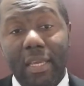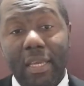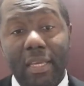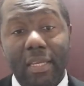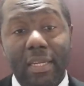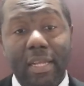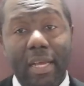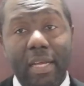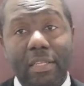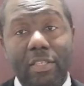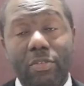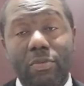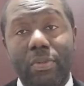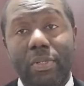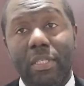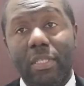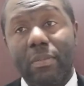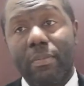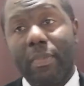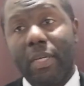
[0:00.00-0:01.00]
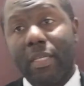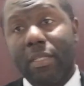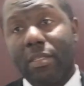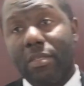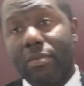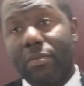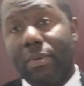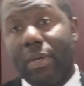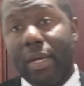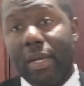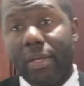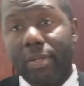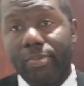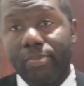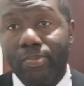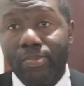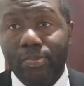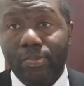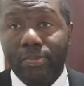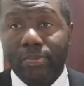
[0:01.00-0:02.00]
aider treatment, right?